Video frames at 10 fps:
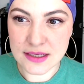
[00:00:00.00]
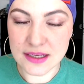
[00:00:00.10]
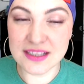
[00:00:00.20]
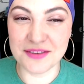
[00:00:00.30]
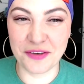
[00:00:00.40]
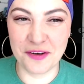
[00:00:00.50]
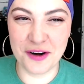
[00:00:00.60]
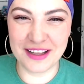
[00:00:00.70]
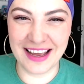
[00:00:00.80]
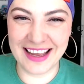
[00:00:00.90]
It's a
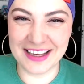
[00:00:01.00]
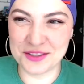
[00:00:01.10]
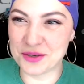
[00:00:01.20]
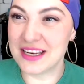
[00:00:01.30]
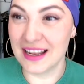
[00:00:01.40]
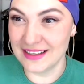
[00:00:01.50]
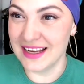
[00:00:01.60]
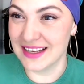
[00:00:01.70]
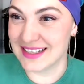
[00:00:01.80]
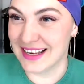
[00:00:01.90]
fever that gets you dead.
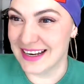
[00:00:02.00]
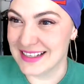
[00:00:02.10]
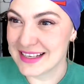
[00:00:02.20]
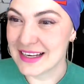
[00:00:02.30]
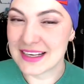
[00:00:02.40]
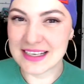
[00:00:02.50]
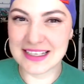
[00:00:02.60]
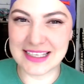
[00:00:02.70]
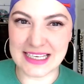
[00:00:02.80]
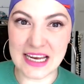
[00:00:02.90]
Yes, it is.
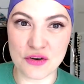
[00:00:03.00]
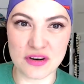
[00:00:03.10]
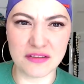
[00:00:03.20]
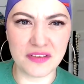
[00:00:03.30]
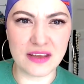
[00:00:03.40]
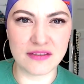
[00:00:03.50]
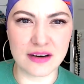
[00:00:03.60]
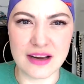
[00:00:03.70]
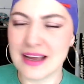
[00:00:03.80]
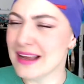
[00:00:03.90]
Secret
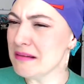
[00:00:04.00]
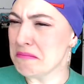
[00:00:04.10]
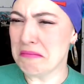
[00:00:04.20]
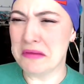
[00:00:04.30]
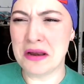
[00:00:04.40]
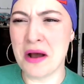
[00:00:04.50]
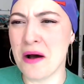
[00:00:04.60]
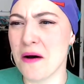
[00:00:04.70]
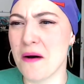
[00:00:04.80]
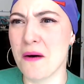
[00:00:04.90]
Fever.
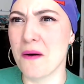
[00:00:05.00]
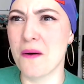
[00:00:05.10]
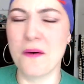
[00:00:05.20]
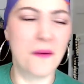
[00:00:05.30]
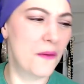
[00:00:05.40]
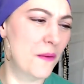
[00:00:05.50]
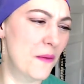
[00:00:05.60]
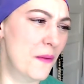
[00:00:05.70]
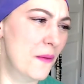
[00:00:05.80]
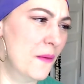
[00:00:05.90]

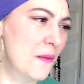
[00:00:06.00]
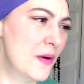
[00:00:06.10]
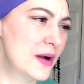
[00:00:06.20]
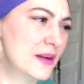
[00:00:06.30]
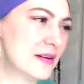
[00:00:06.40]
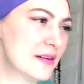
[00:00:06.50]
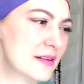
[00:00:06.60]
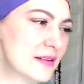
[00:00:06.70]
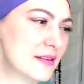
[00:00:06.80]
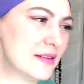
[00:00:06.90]
No.
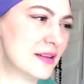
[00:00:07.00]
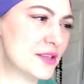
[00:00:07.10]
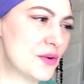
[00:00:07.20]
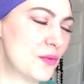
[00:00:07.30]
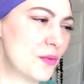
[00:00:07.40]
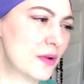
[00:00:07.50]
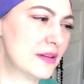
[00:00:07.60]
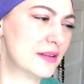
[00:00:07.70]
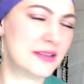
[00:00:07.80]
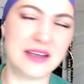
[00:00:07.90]
Such a
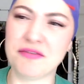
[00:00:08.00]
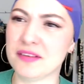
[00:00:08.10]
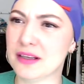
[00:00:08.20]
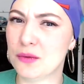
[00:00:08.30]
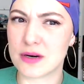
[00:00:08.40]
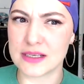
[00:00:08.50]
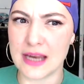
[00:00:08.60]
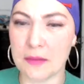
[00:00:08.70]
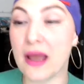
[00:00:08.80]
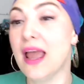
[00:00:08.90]
definitely worse name.